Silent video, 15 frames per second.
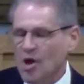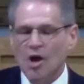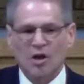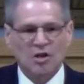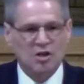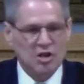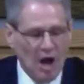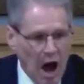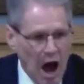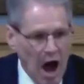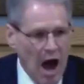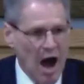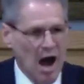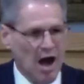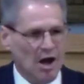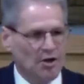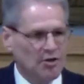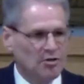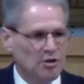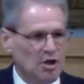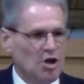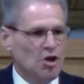God,
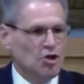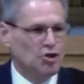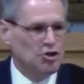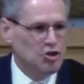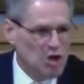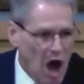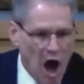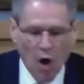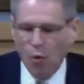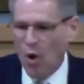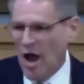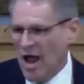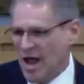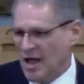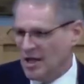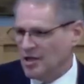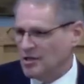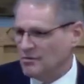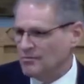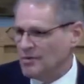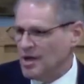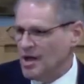Yahweh.
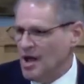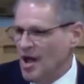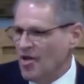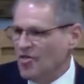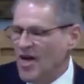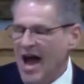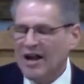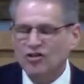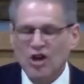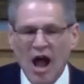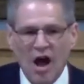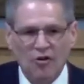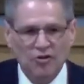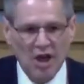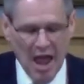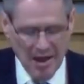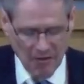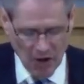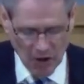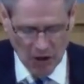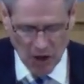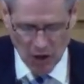That's how David
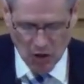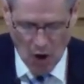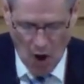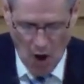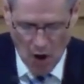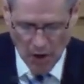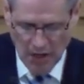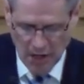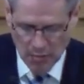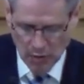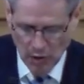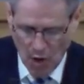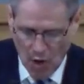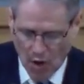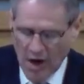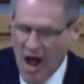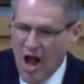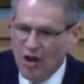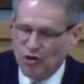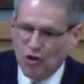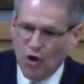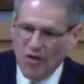could call him Lord.
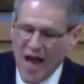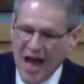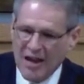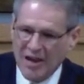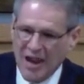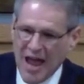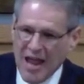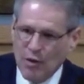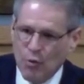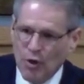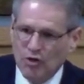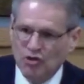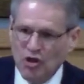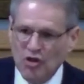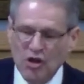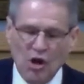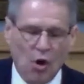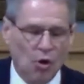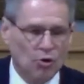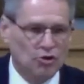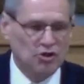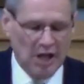So that language in the
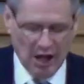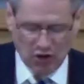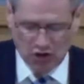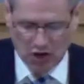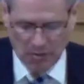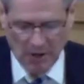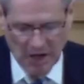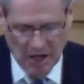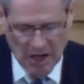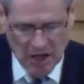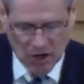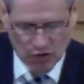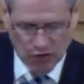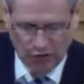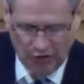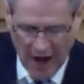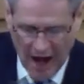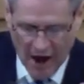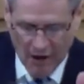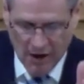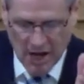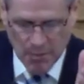Old Testament is
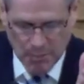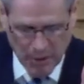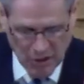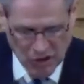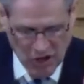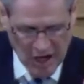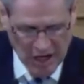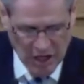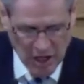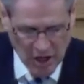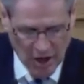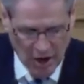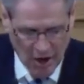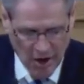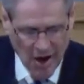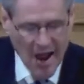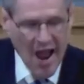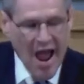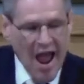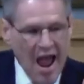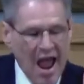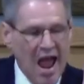very particular
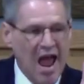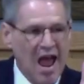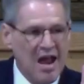and